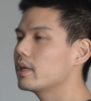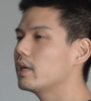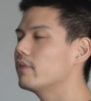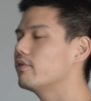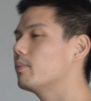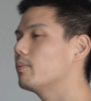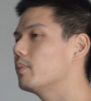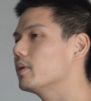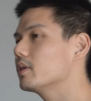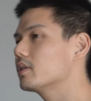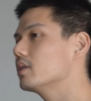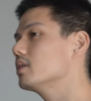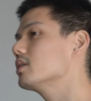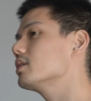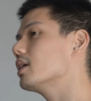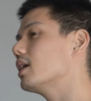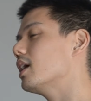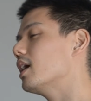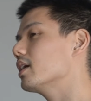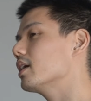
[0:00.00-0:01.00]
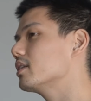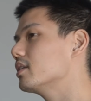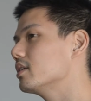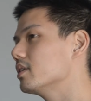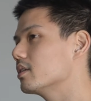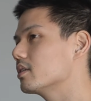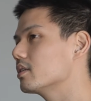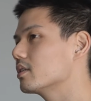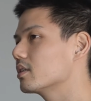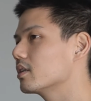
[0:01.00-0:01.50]
If a person's an
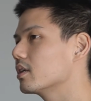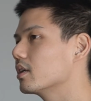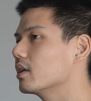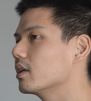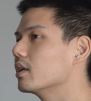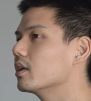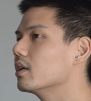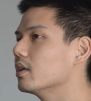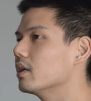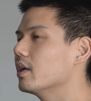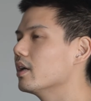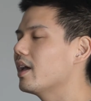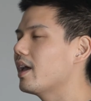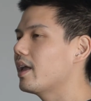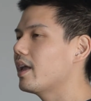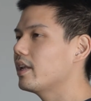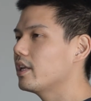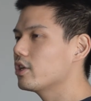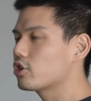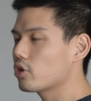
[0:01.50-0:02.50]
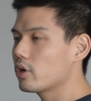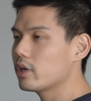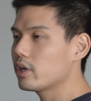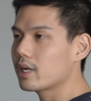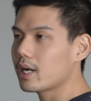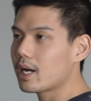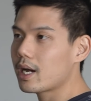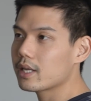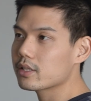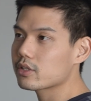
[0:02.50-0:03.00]
artist and they join the
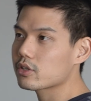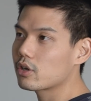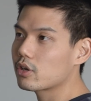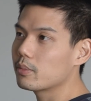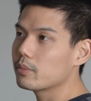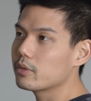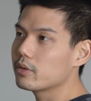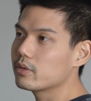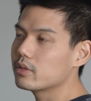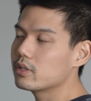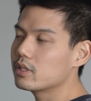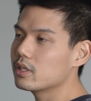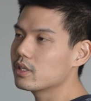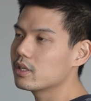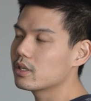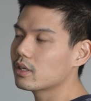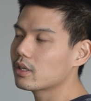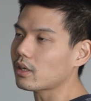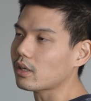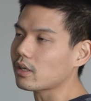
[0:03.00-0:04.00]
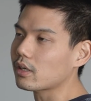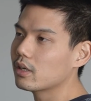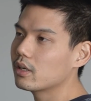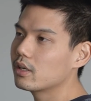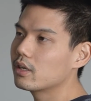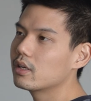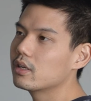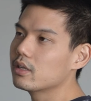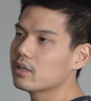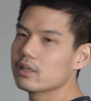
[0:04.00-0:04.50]
arts community,
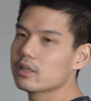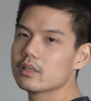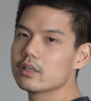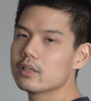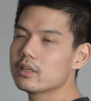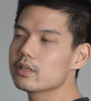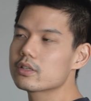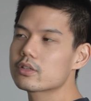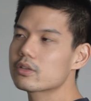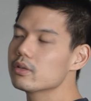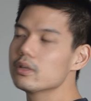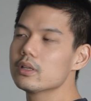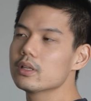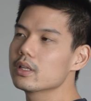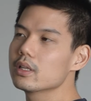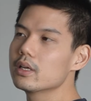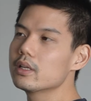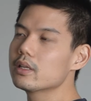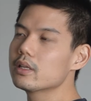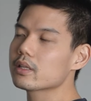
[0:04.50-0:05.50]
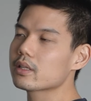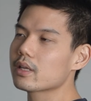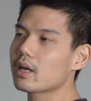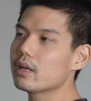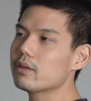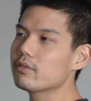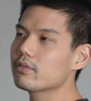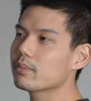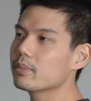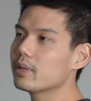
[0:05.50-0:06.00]
it's gonna learn a
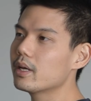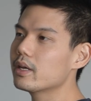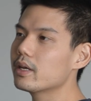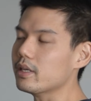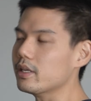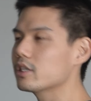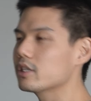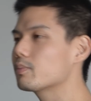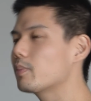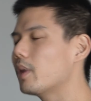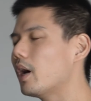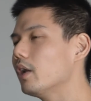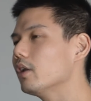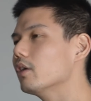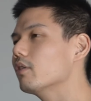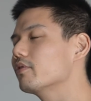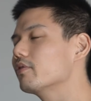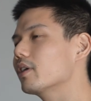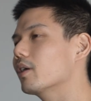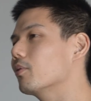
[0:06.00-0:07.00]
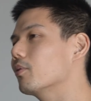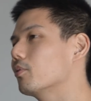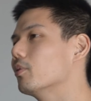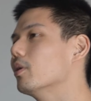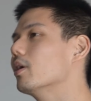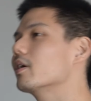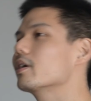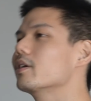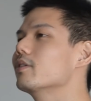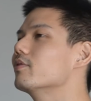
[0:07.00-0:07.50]
ton from that. It is part of their
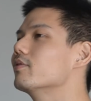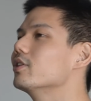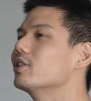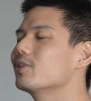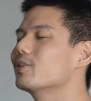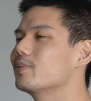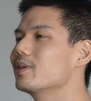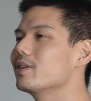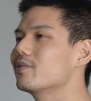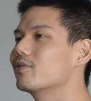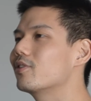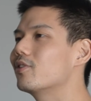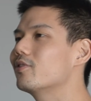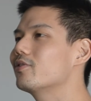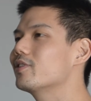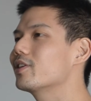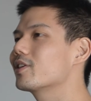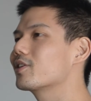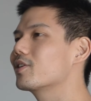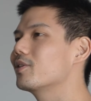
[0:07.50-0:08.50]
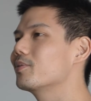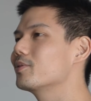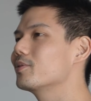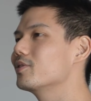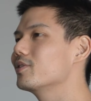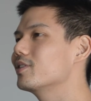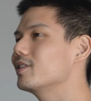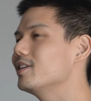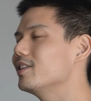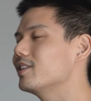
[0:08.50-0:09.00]
work even to be involved in a community.